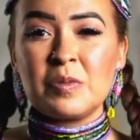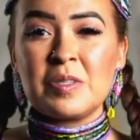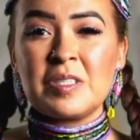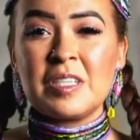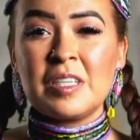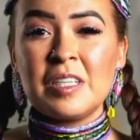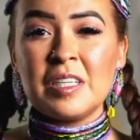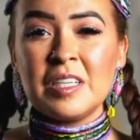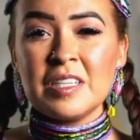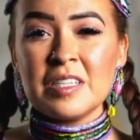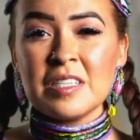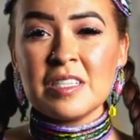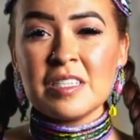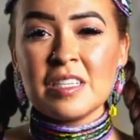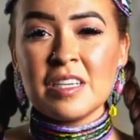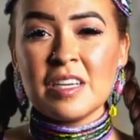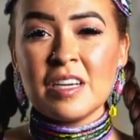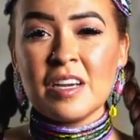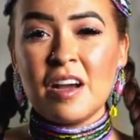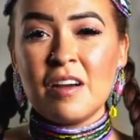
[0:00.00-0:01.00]

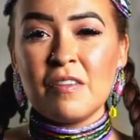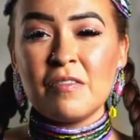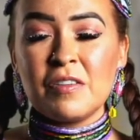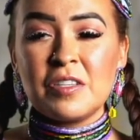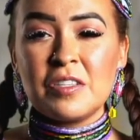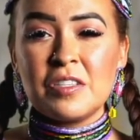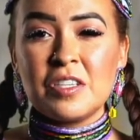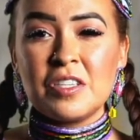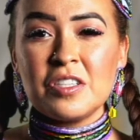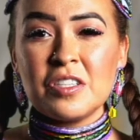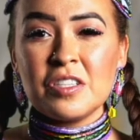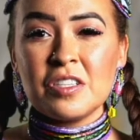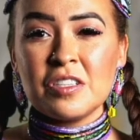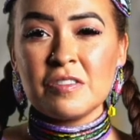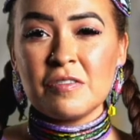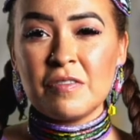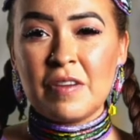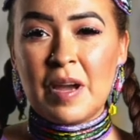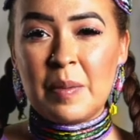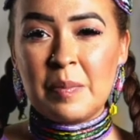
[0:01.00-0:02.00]
resiliency of
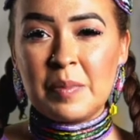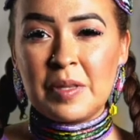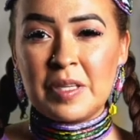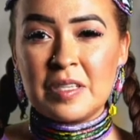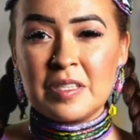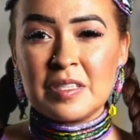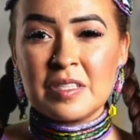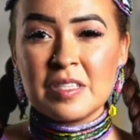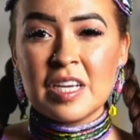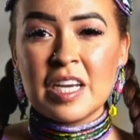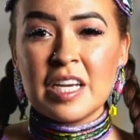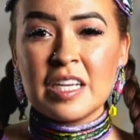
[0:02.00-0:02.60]
Indigenous families